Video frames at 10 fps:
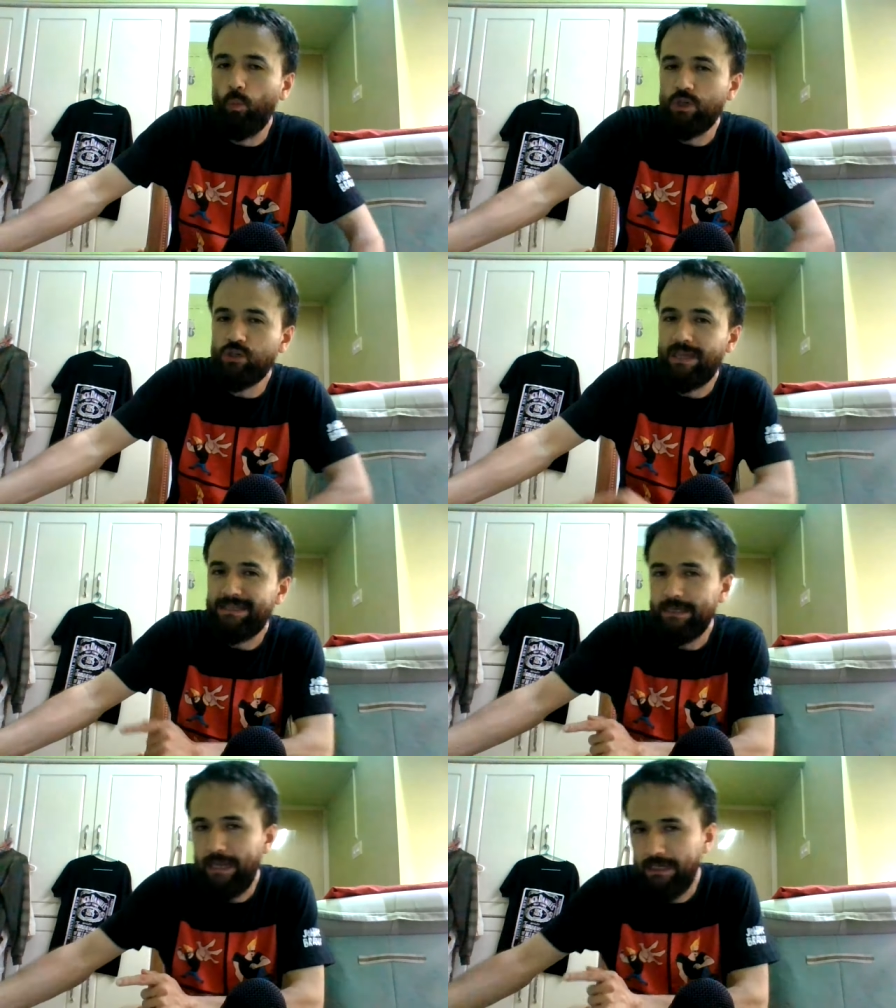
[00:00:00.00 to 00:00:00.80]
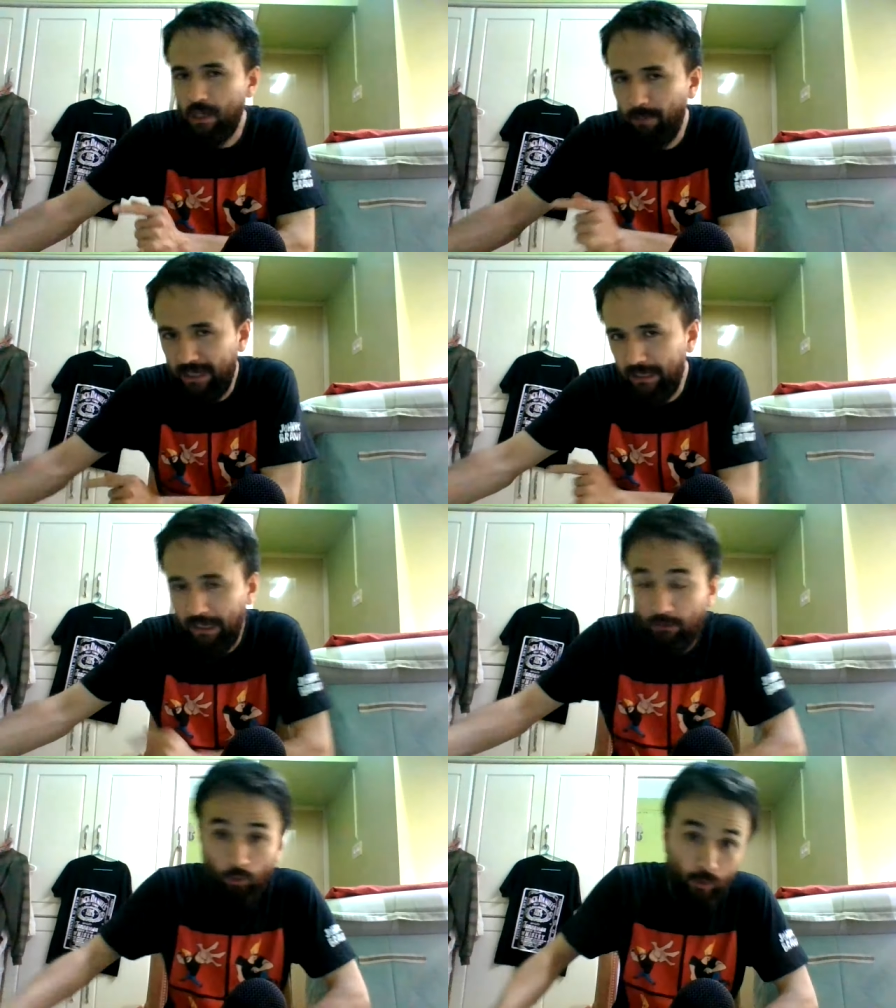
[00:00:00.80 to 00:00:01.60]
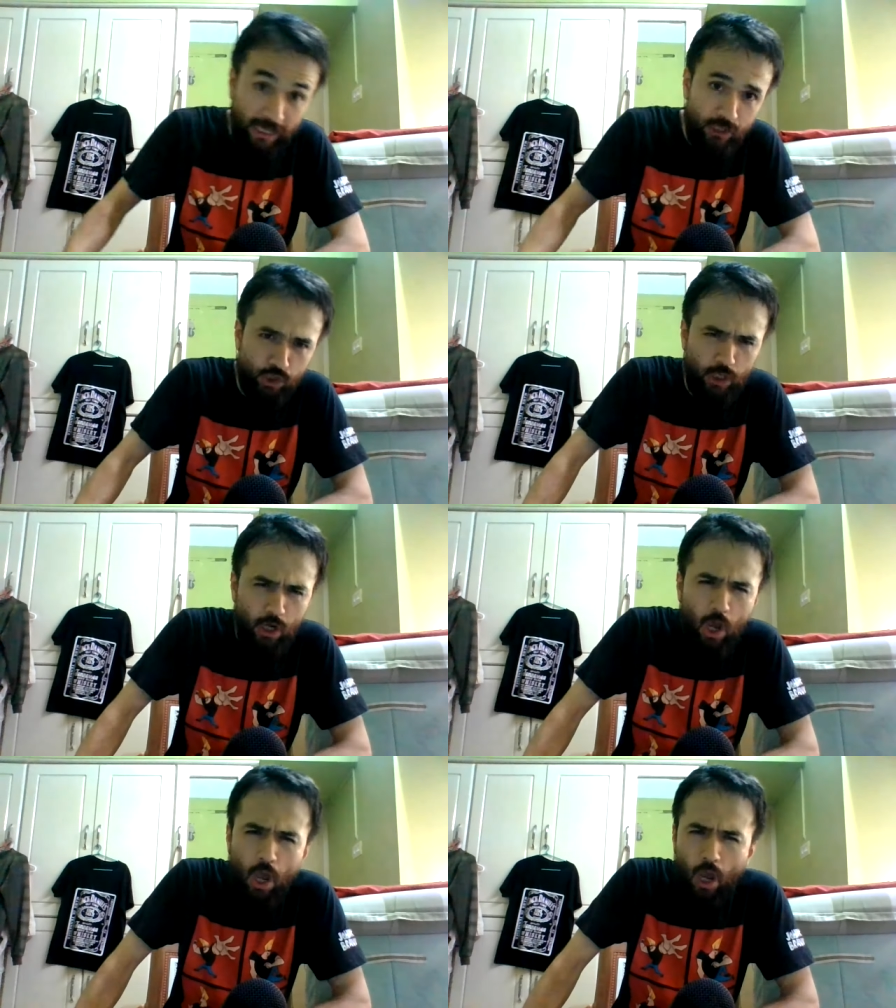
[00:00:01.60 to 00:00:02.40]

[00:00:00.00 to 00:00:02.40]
which they did end up hitting a location